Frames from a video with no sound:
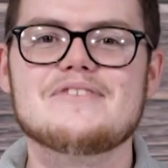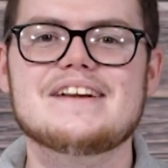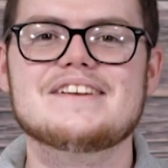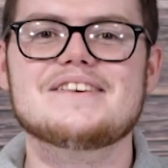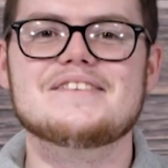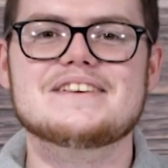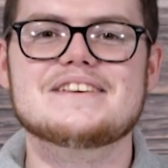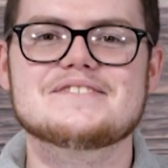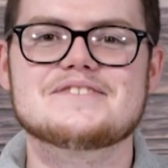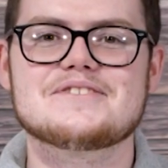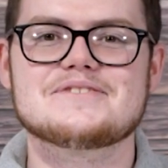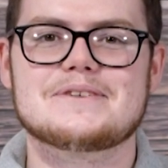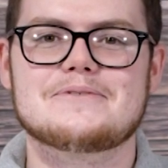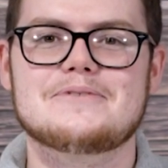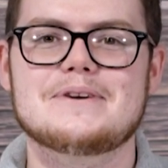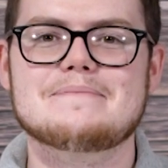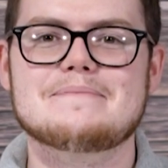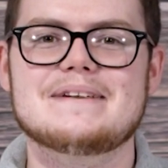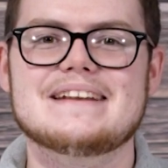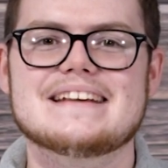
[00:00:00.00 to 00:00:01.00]
radio user's
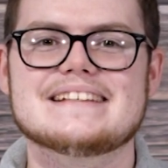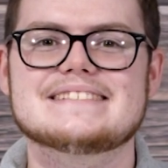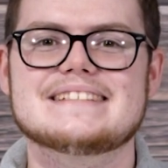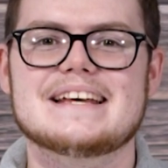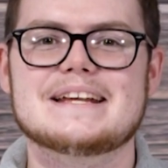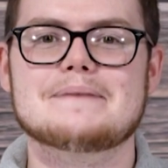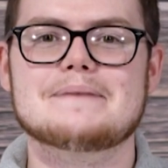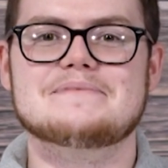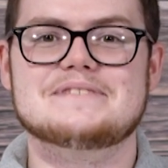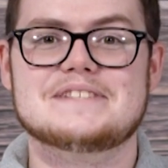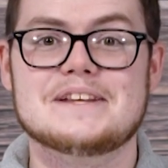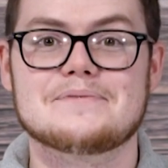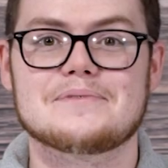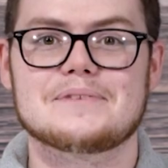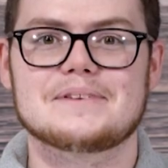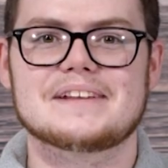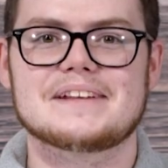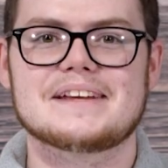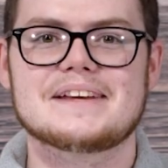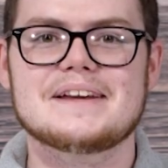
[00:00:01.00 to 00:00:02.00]
equipment is set up
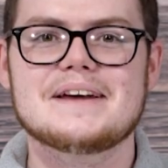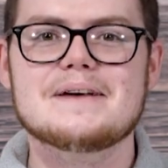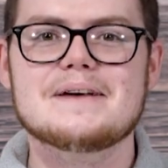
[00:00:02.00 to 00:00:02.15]
differently,